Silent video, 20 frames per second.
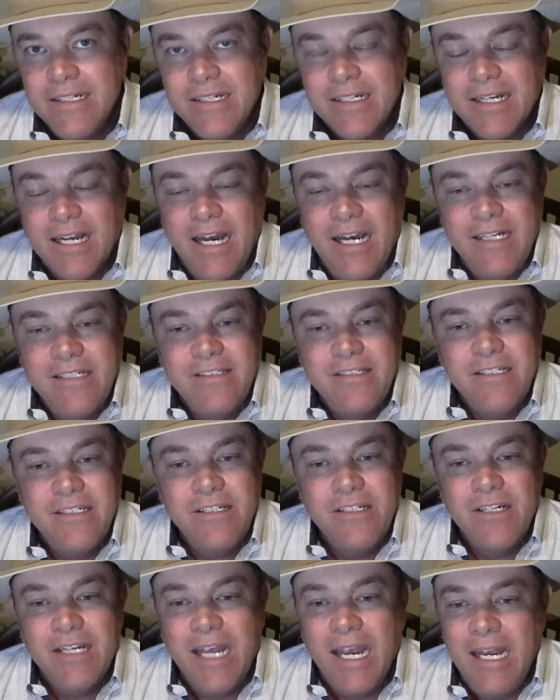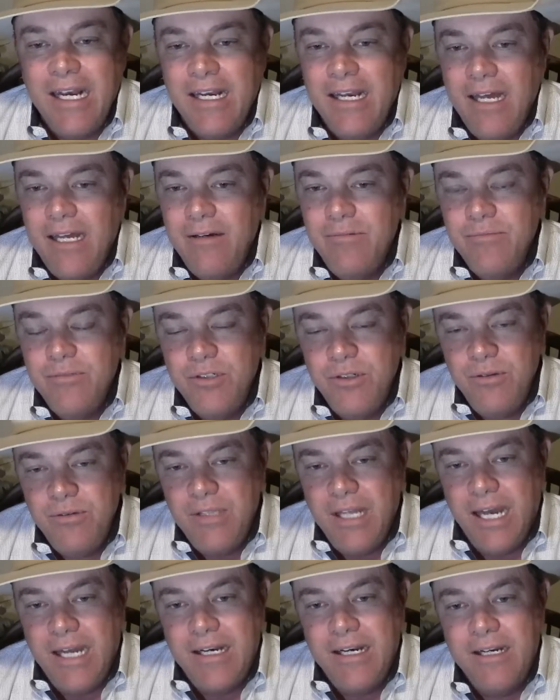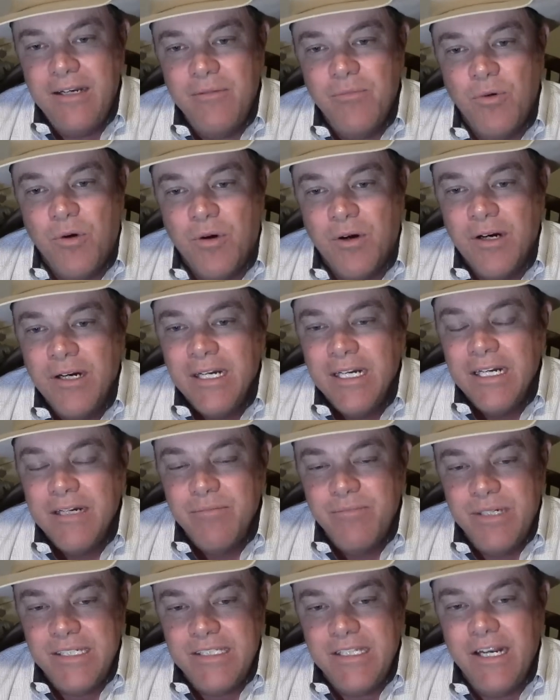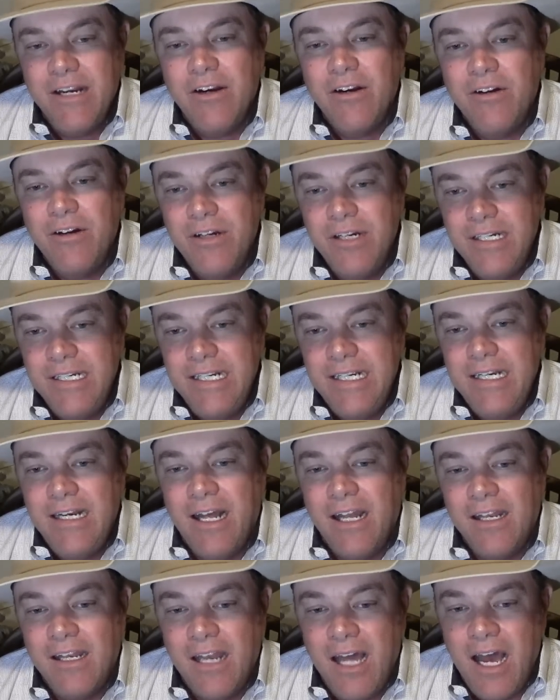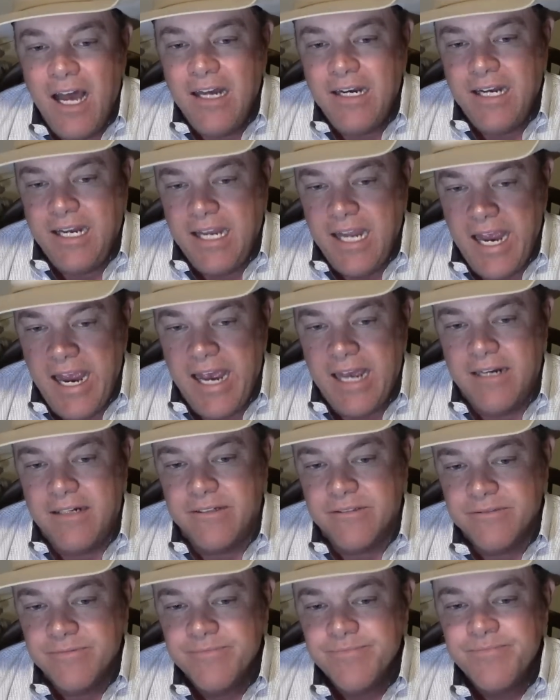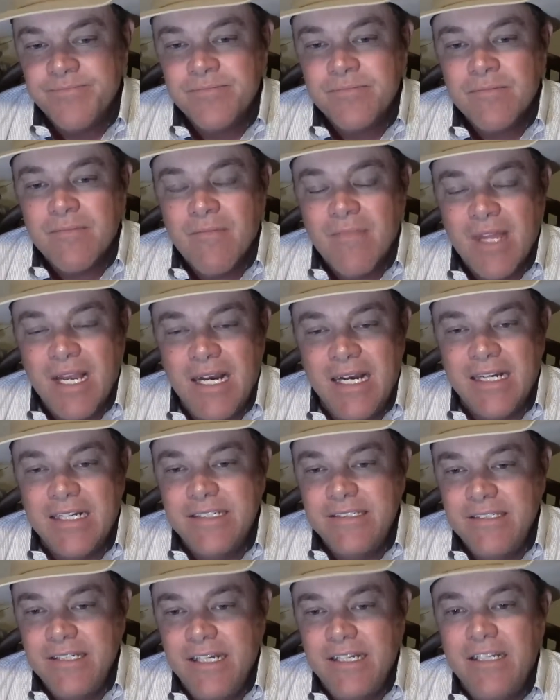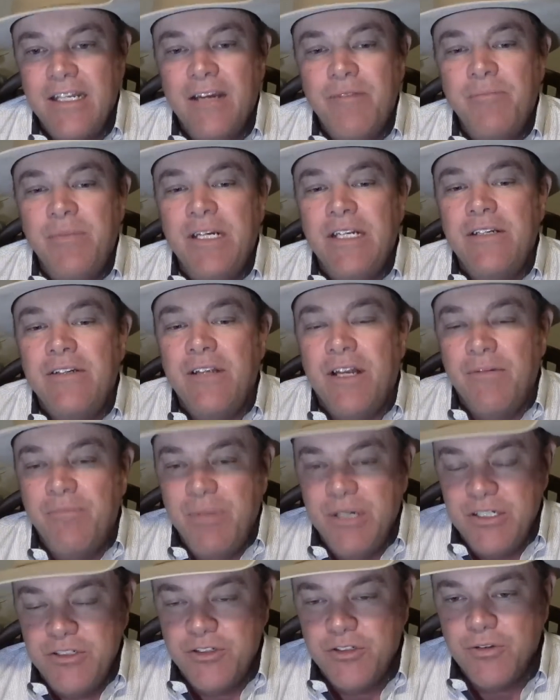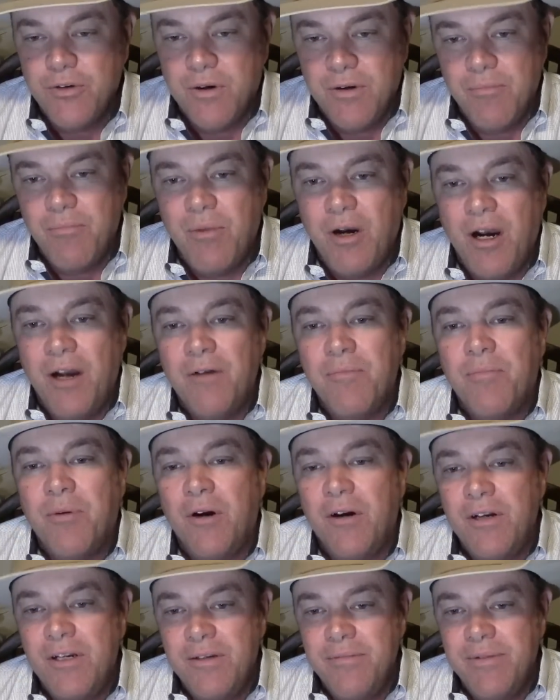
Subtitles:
Guys, you can't let them do that anymore, but they're going to need a lot of cattle. Like I said, they've been short bought, partly